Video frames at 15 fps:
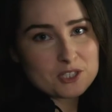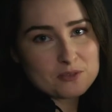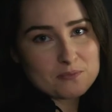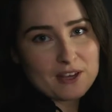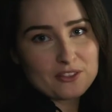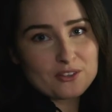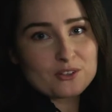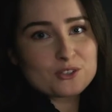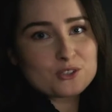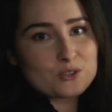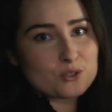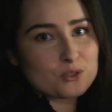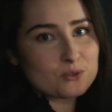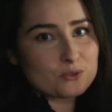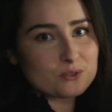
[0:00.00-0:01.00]
which method you
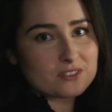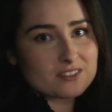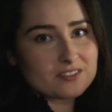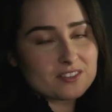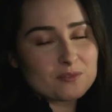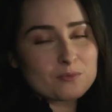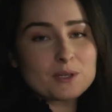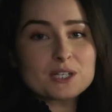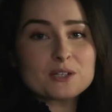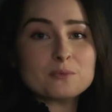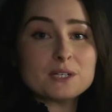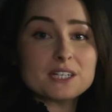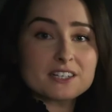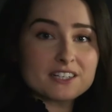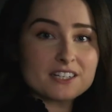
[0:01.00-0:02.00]
choose, whether
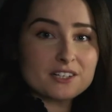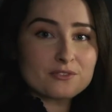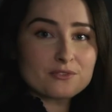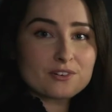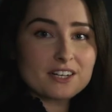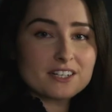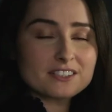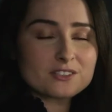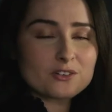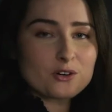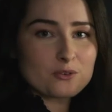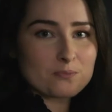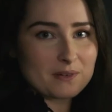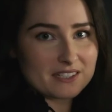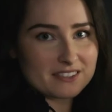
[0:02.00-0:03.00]
via key phrase
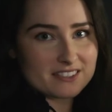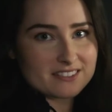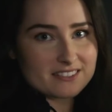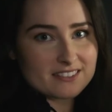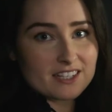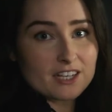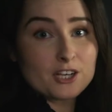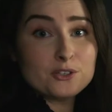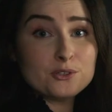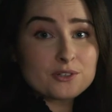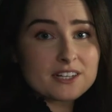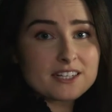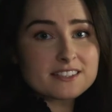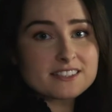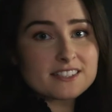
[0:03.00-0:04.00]
or button, you
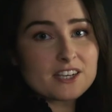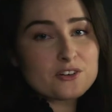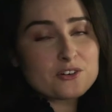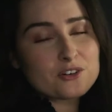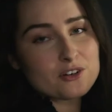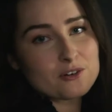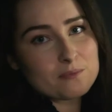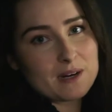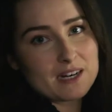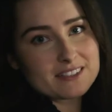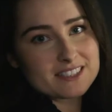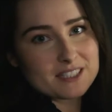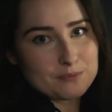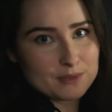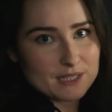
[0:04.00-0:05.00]
can say your command
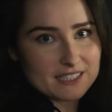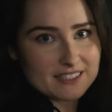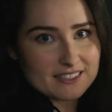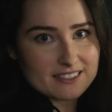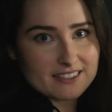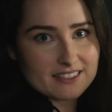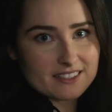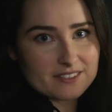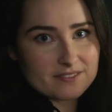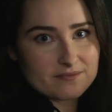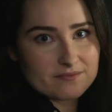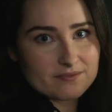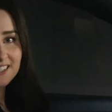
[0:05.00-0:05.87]
immediately.